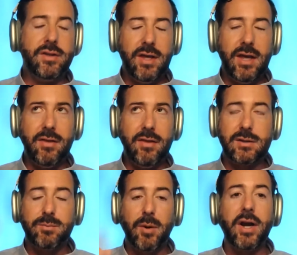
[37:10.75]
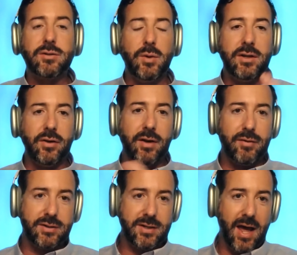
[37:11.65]
the experience
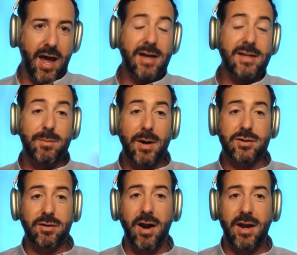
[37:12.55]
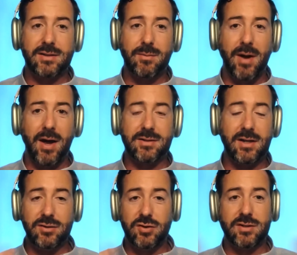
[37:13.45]
we deliver today, especially around
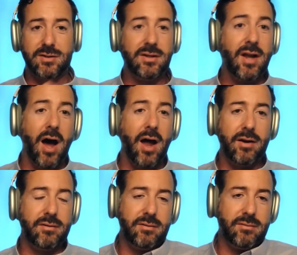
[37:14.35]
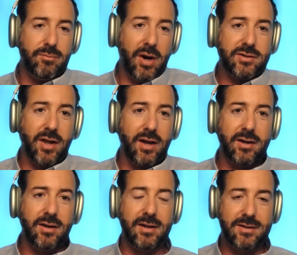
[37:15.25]
SMS, is just not
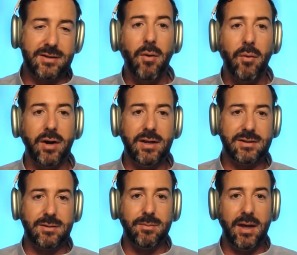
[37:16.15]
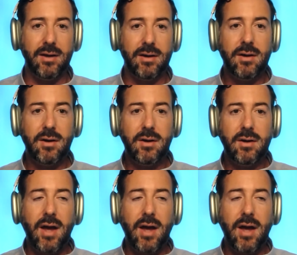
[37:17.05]
Branch-like. It's not what it needs to be.